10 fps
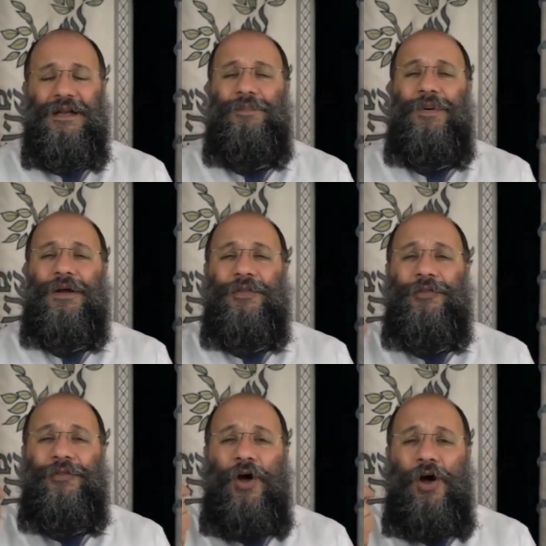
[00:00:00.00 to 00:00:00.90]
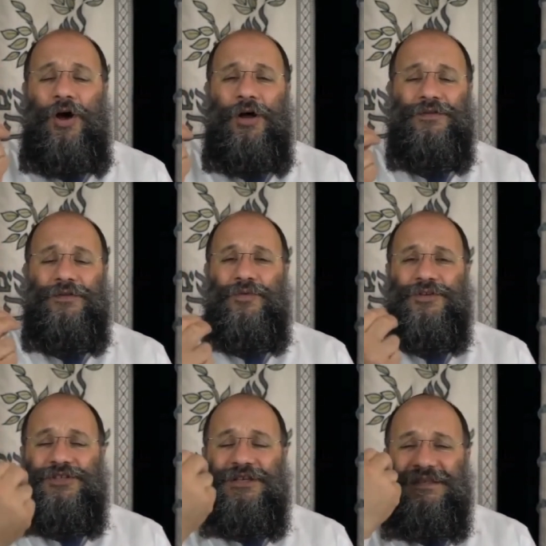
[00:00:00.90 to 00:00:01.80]
But a thought
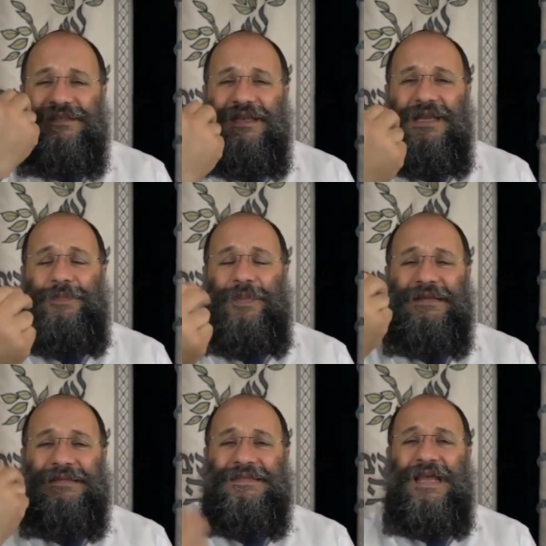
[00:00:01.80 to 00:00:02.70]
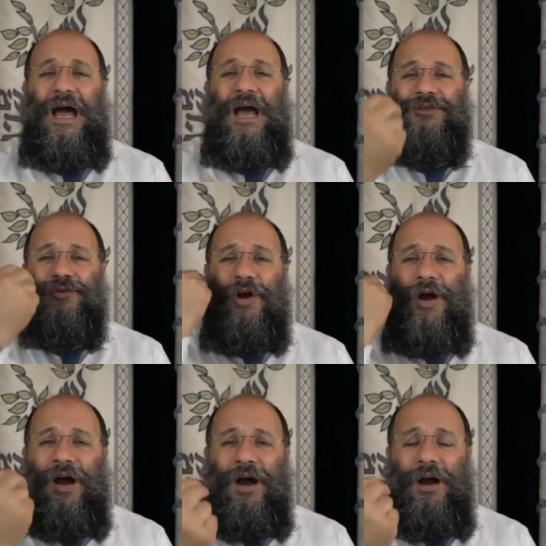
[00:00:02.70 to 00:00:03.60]
which is deep inside your
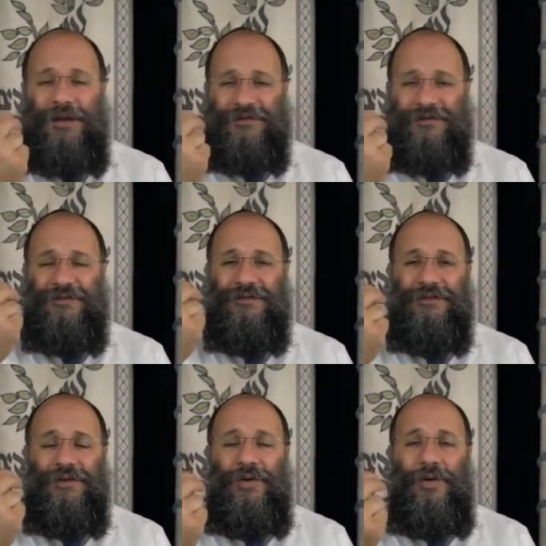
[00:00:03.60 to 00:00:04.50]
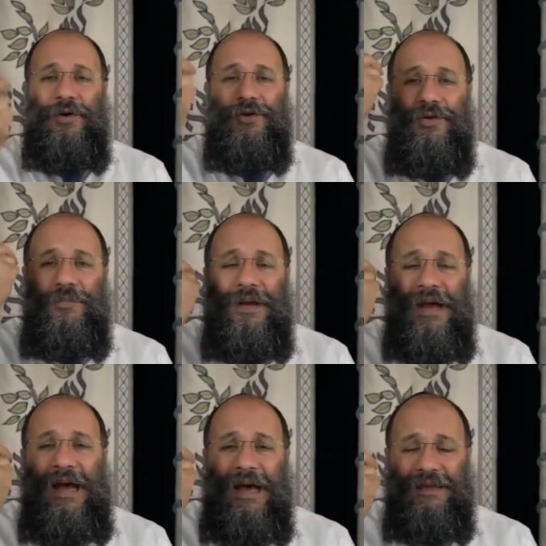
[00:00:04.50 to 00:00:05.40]
heart or your
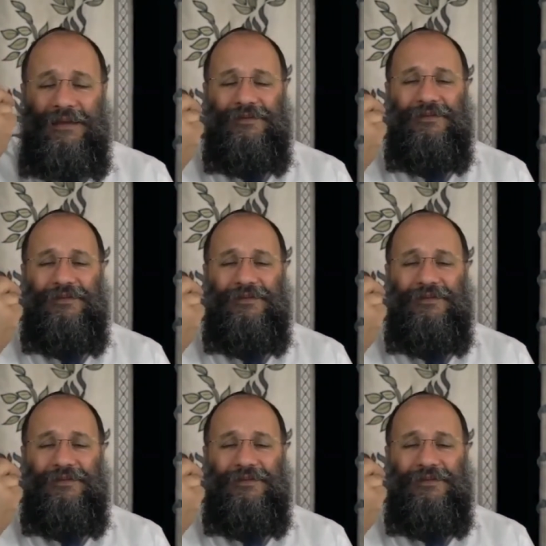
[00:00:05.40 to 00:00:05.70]
mind